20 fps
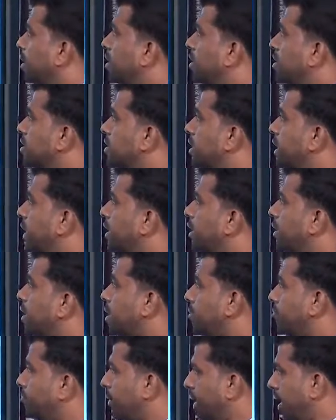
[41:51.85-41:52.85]
State
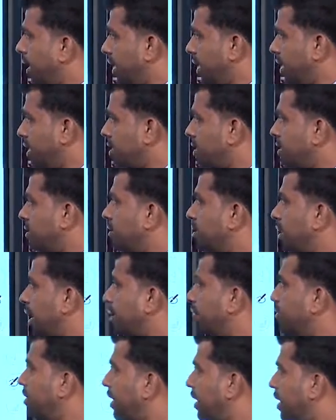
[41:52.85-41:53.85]
companies, they
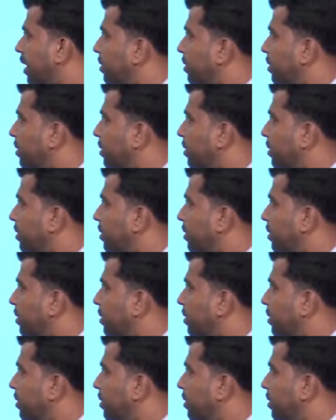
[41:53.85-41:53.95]
have legal